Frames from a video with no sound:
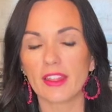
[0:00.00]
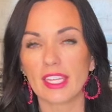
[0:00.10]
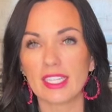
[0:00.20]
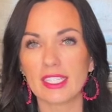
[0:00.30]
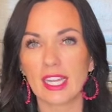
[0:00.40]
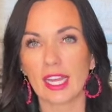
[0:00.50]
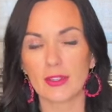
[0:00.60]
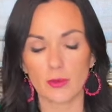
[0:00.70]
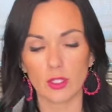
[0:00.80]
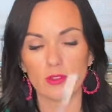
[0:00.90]
then it's
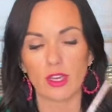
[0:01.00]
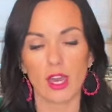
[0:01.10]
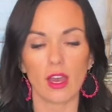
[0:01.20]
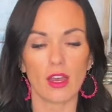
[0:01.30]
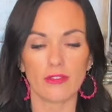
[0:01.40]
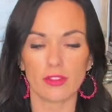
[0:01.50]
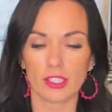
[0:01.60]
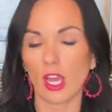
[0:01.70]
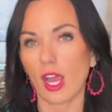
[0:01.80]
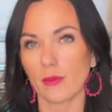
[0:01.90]
time to cut off the
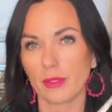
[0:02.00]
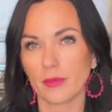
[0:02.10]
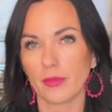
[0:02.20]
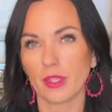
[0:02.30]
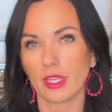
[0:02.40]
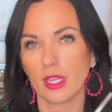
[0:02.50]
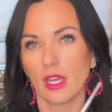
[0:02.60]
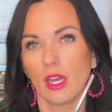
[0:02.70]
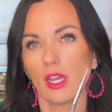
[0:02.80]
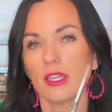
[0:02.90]
top.
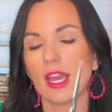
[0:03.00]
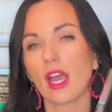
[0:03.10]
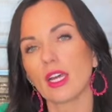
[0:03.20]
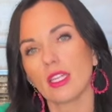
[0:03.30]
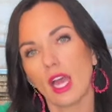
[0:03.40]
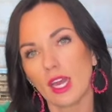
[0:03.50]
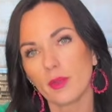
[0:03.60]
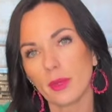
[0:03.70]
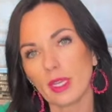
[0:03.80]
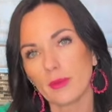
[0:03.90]
Now, a
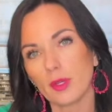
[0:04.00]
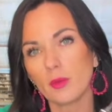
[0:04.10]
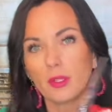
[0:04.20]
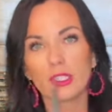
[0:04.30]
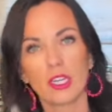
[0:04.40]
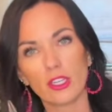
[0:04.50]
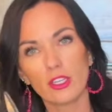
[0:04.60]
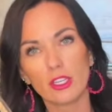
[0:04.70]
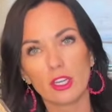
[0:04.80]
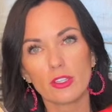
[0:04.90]
lot of people will tell
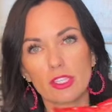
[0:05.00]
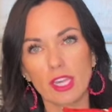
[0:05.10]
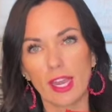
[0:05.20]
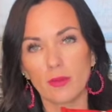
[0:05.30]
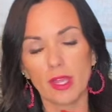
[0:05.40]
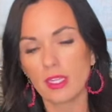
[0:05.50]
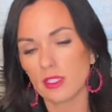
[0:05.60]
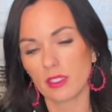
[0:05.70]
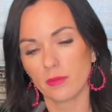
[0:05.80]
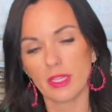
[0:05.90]
you to go
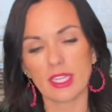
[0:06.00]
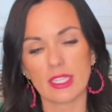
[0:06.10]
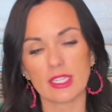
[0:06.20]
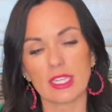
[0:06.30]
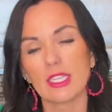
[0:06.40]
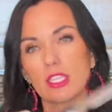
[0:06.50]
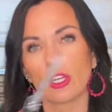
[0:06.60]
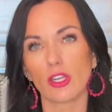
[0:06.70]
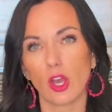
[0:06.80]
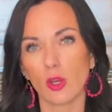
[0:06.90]
sideways because it's
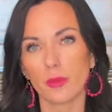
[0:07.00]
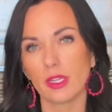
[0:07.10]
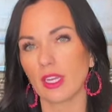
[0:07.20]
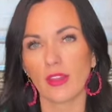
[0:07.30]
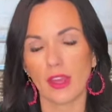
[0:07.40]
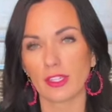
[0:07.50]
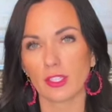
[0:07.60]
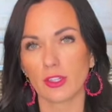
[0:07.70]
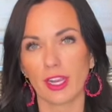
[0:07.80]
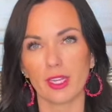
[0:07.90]
easier to open, and that's
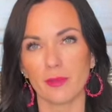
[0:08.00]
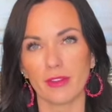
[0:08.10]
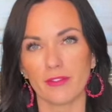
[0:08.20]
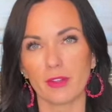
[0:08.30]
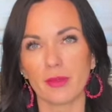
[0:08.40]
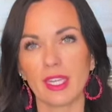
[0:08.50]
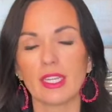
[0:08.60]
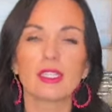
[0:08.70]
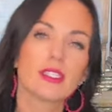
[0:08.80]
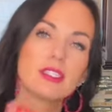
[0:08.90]
great. But for
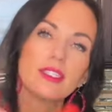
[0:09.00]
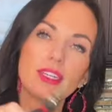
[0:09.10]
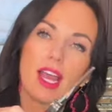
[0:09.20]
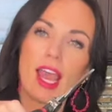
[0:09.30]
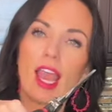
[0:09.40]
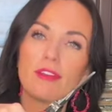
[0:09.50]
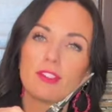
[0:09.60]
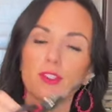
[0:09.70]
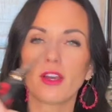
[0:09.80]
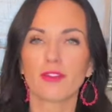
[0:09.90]
me, I have
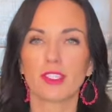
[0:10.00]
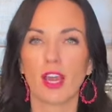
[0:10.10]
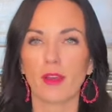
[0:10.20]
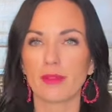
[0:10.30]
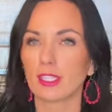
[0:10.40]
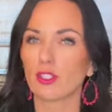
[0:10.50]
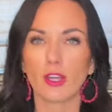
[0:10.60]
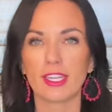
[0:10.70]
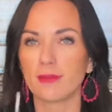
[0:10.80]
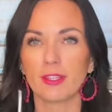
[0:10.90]
to do off the top because it
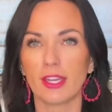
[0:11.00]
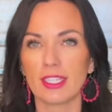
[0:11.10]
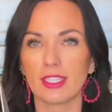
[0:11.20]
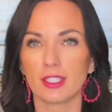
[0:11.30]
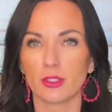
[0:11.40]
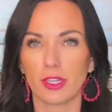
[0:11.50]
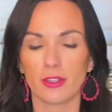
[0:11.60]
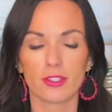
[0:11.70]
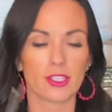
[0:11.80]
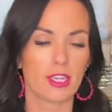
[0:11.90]
drives me crazy that
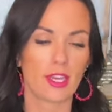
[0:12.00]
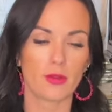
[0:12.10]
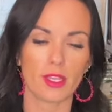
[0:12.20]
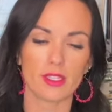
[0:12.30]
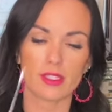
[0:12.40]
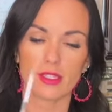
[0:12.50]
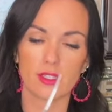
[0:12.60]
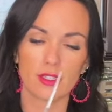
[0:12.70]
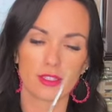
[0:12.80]
Doritos are sideways.